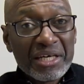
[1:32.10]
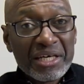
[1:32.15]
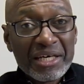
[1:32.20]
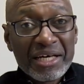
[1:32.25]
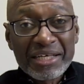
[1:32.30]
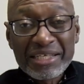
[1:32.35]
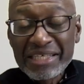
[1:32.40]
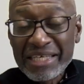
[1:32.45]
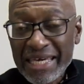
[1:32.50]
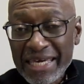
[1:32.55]

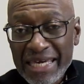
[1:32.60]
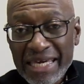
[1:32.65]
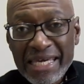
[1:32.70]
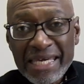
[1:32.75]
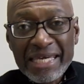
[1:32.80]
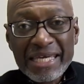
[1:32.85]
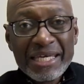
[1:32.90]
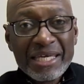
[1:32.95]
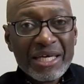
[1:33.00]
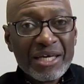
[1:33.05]
a
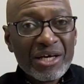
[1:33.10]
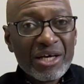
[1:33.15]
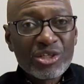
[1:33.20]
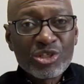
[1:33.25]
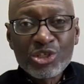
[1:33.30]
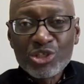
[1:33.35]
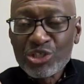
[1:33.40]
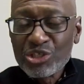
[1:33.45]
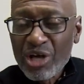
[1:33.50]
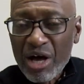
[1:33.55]
king, a
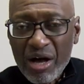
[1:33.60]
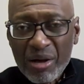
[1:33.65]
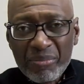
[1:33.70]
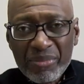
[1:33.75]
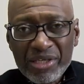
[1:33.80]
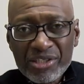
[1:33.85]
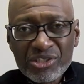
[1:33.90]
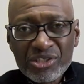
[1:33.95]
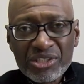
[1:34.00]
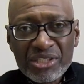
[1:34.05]

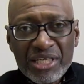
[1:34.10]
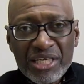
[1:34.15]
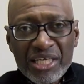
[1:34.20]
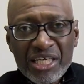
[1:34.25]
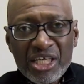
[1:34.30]
psalmist.